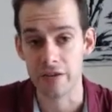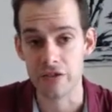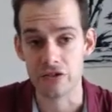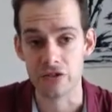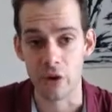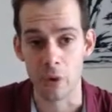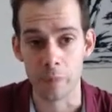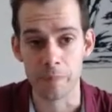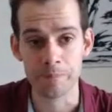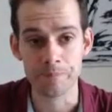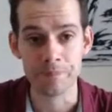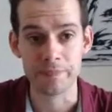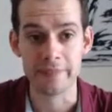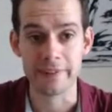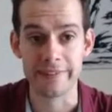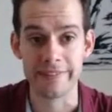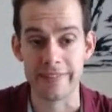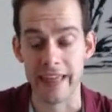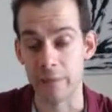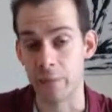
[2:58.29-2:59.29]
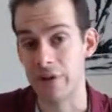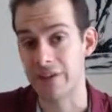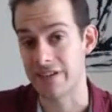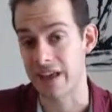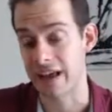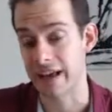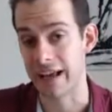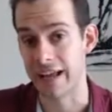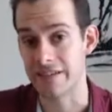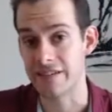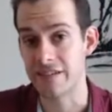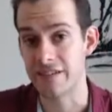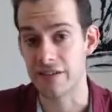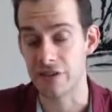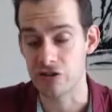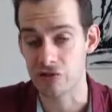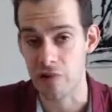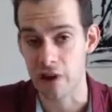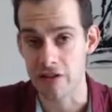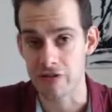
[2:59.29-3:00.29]
So, then we'd say it's
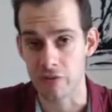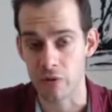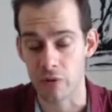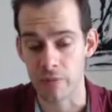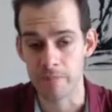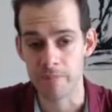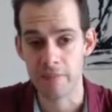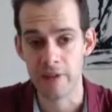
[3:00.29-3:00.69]
distressful.